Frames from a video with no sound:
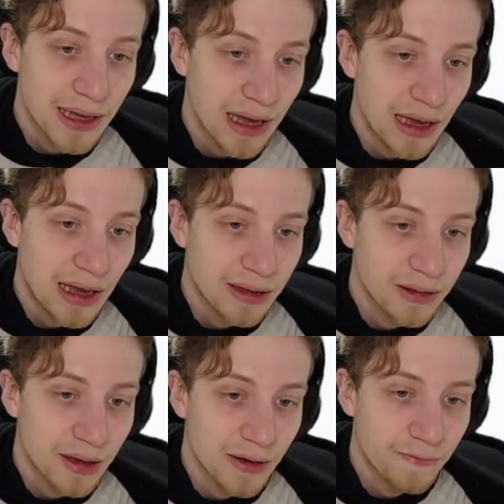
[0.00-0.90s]

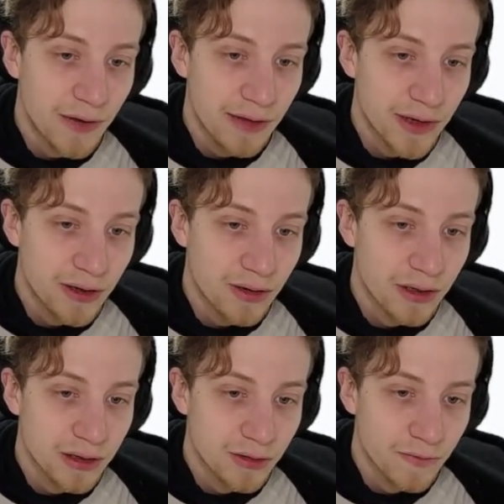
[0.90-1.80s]
And 5
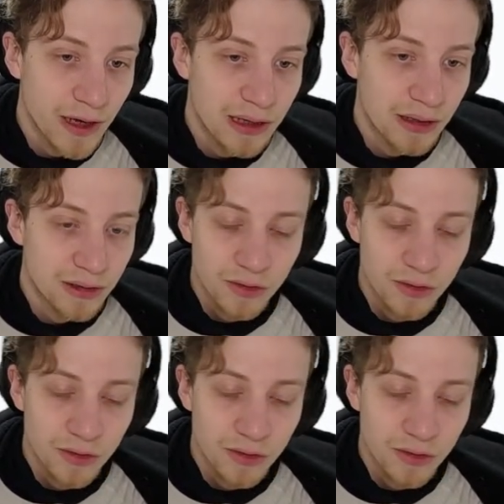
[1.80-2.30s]
recordings to find.